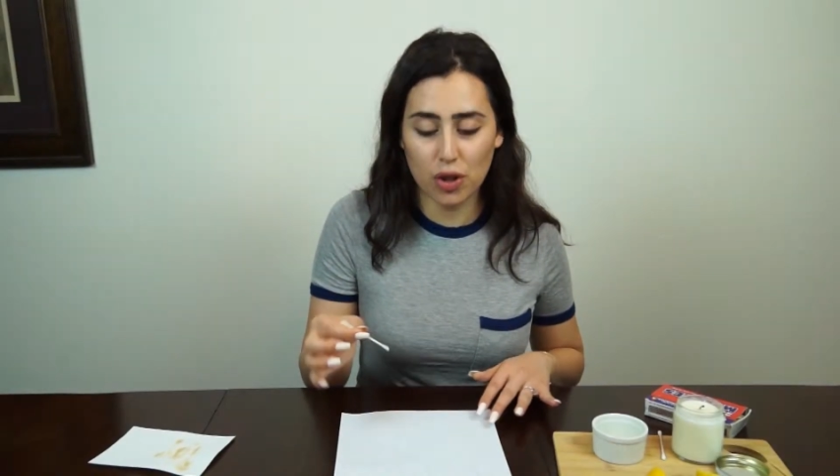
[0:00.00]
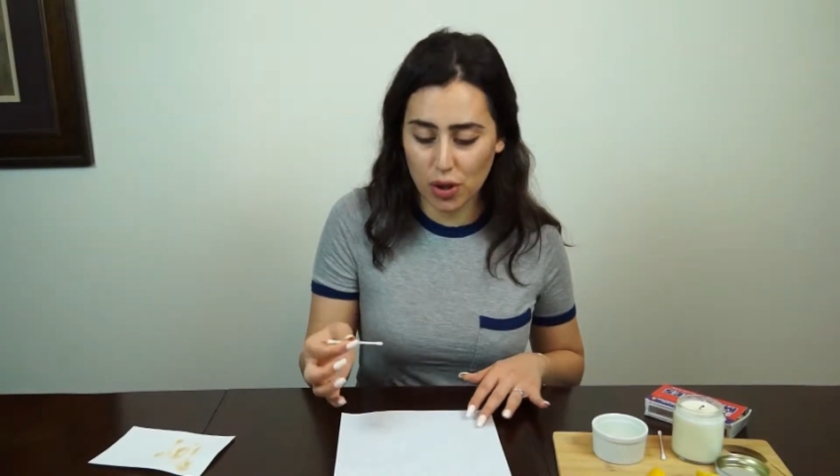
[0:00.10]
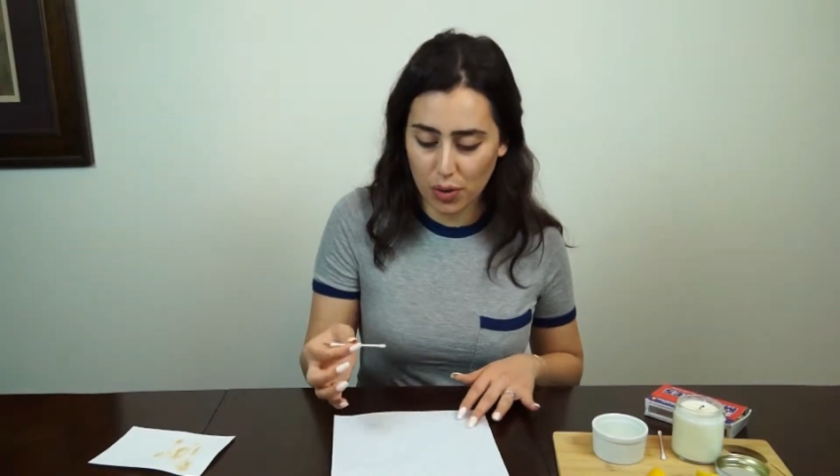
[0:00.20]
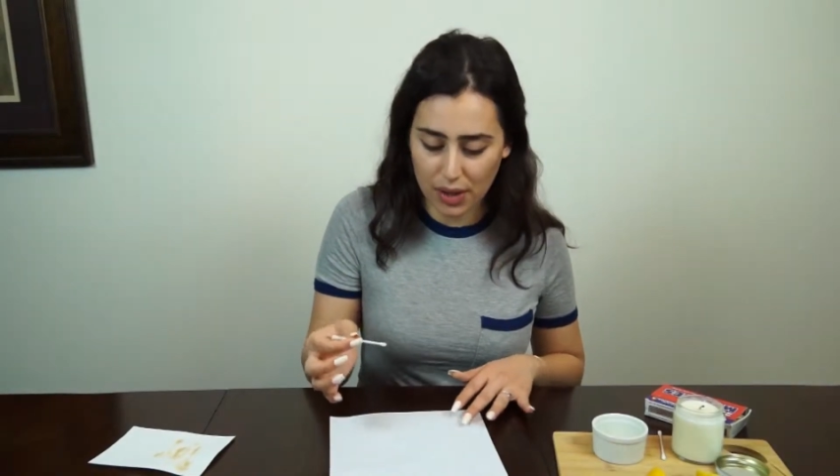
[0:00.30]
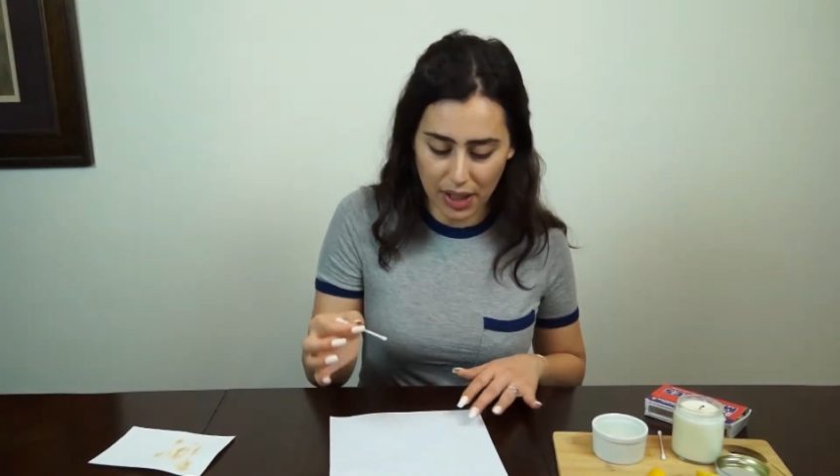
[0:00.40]

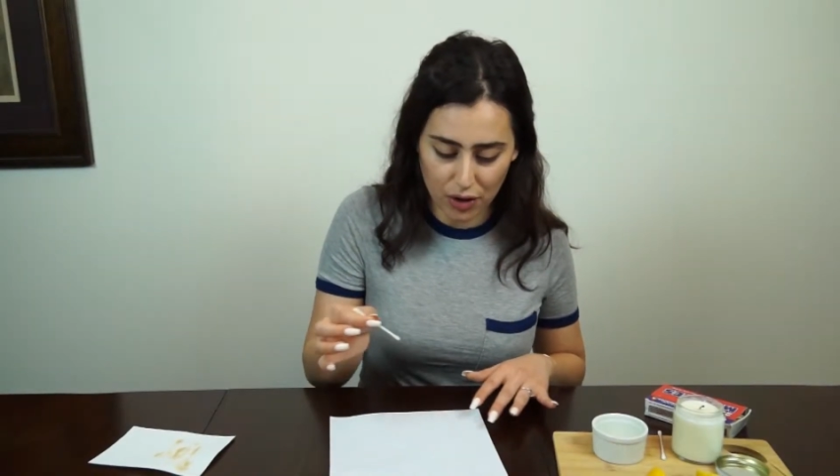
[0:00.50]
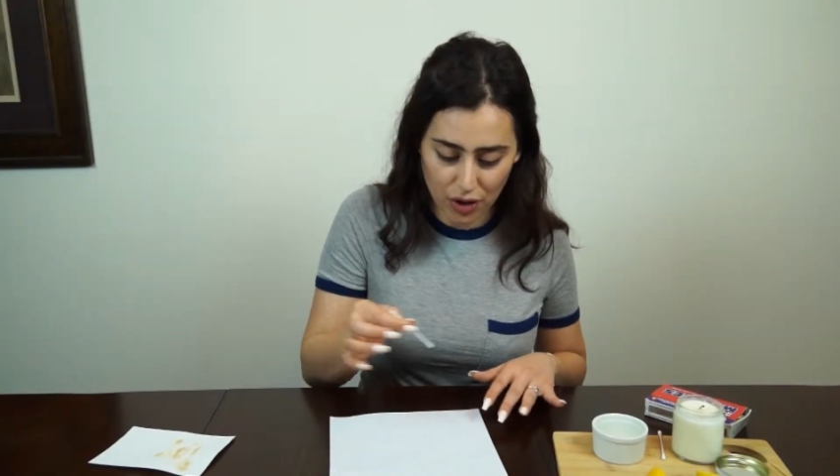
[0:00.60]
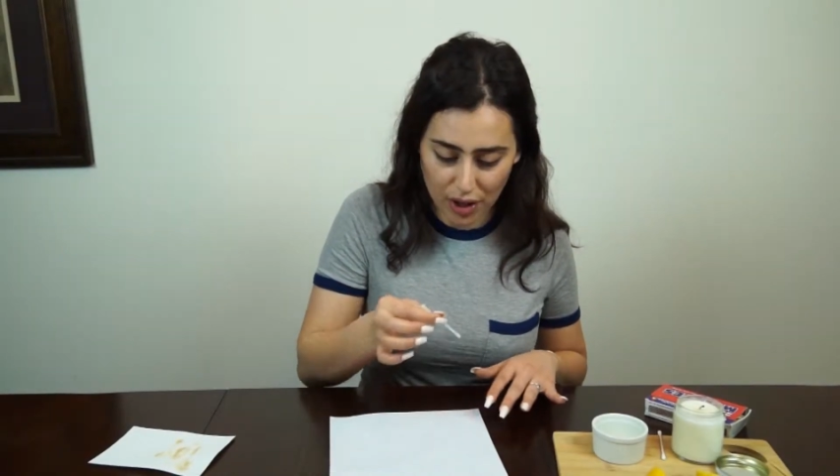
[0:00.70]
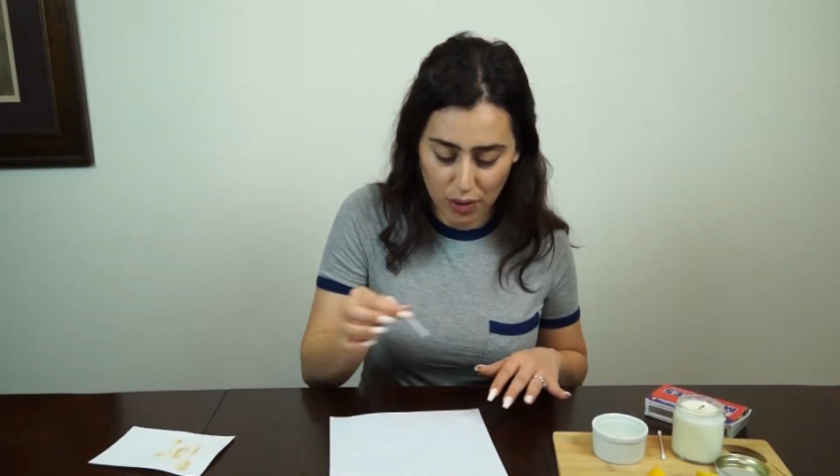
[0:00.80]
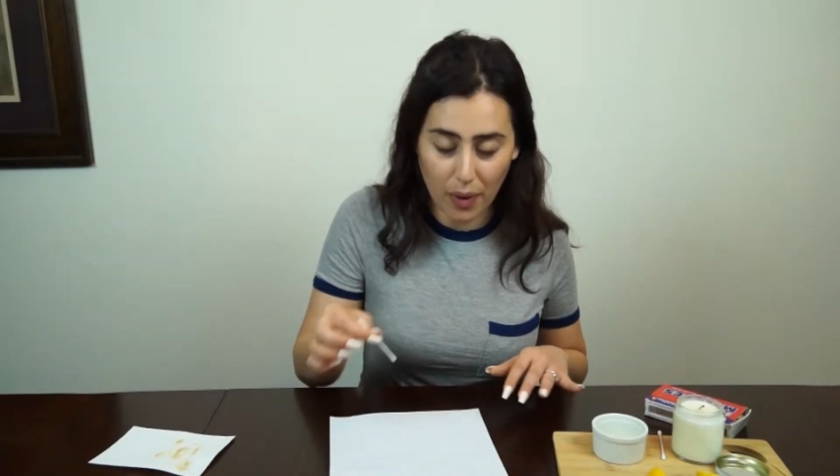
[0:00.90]
juice and
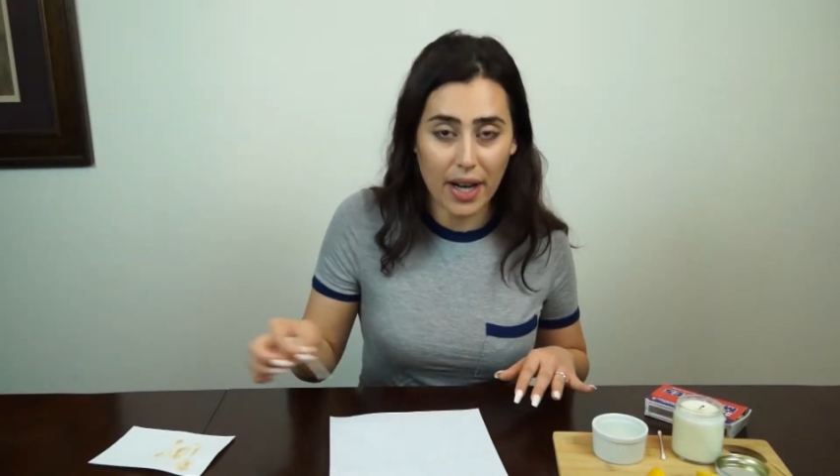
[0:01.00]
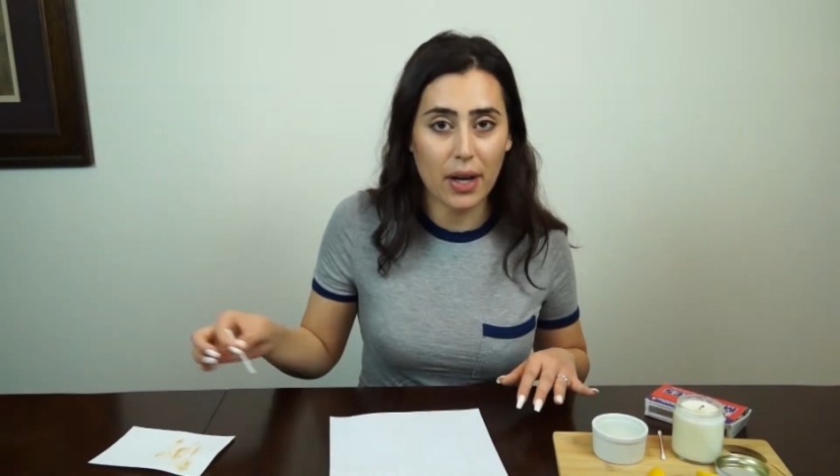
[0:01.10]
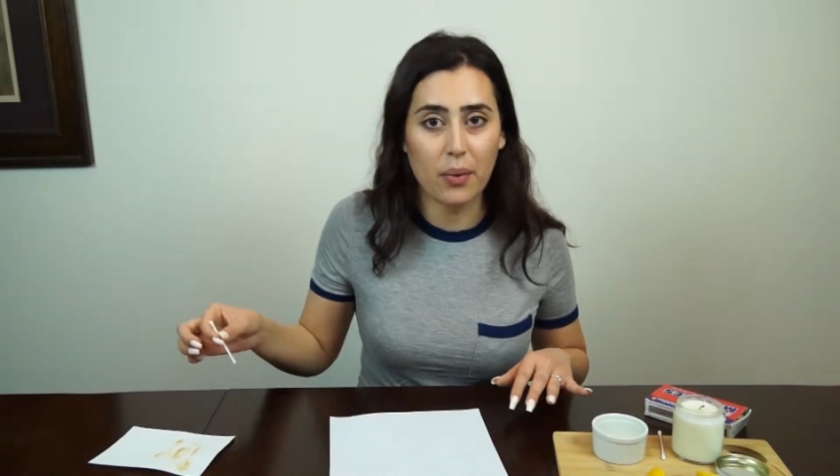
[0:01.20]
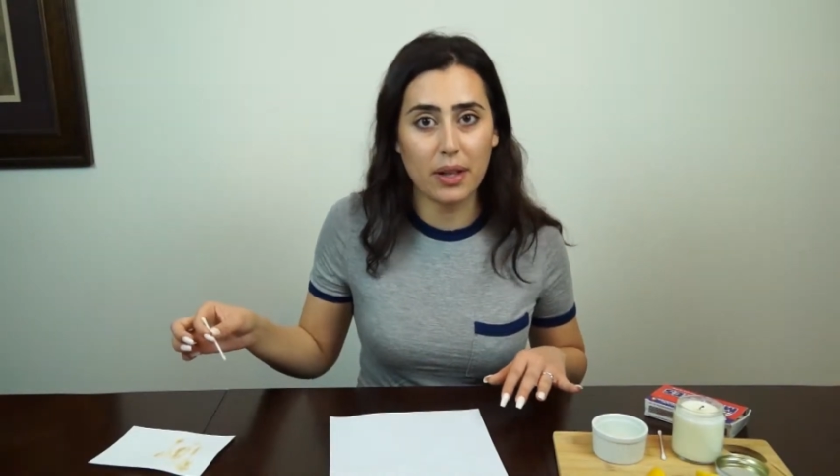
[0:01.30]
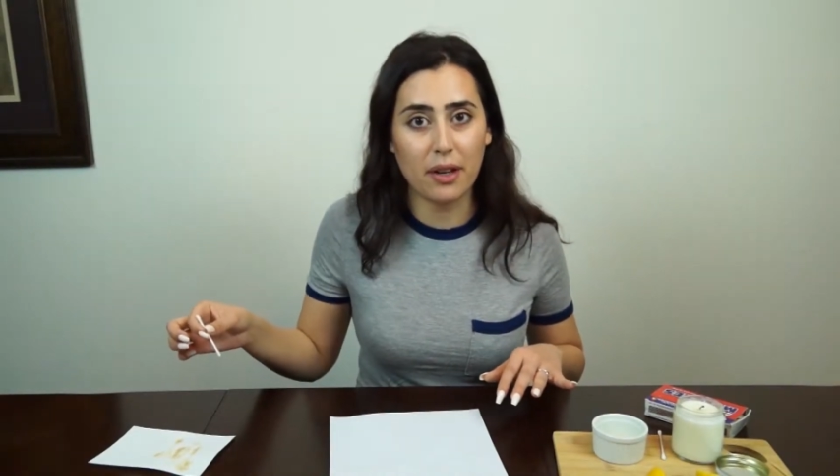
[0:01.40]
just write
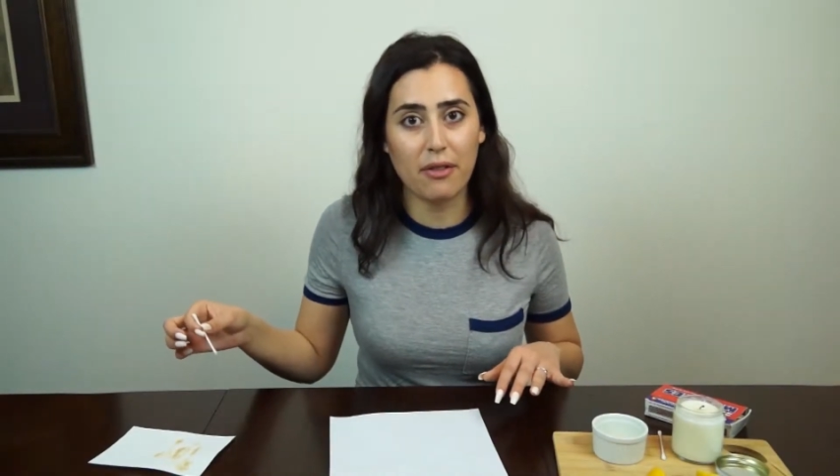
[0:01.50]
it really